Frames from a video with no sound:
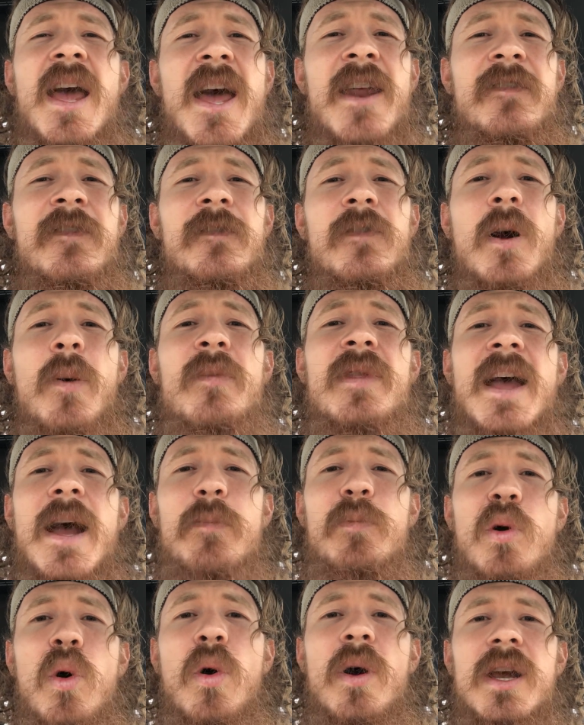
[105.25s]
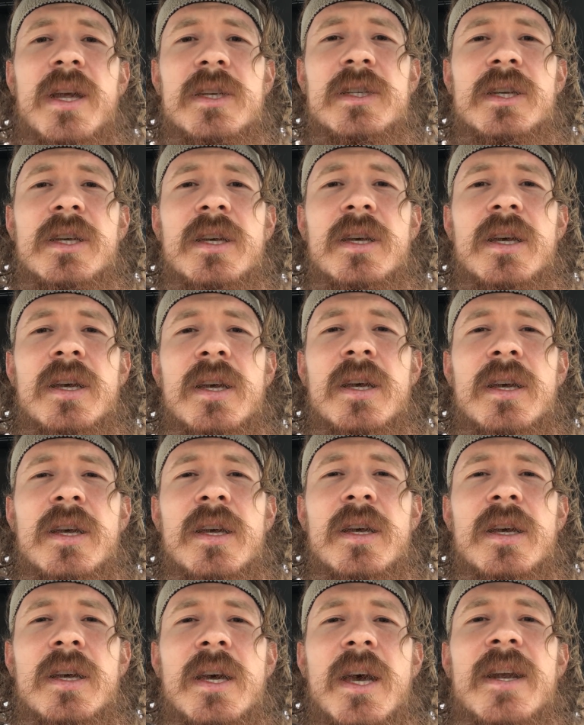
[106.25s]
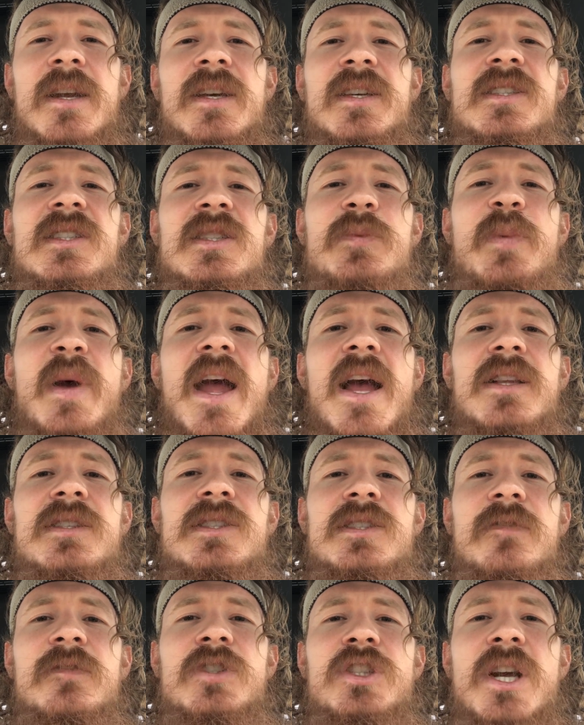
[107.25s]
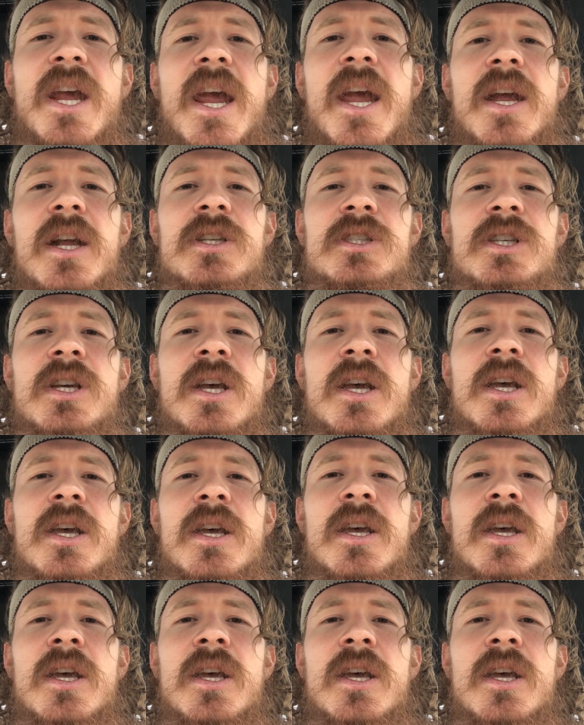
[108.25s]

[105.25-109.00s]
And from that point, an expanse of change,